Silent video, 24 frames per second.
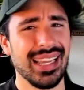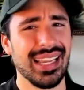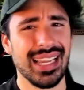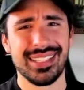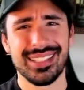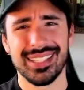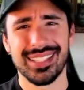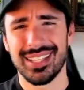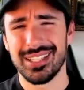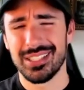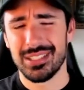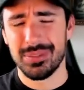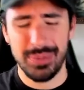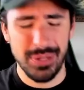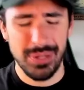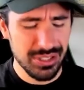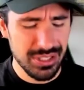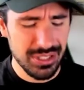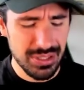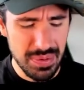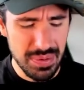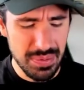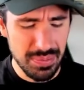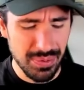it's a
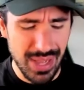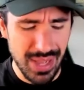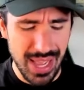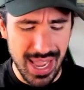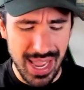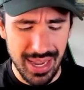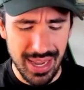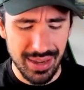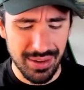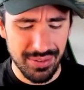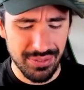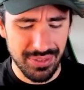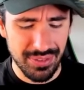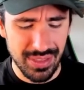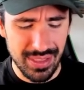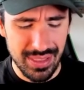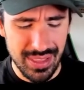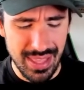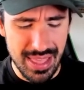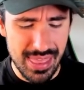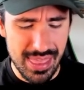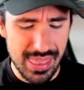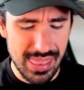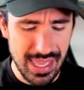conspiracy people have
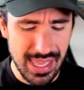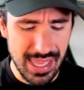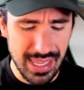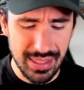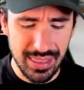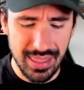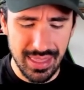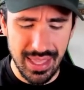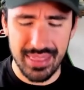they think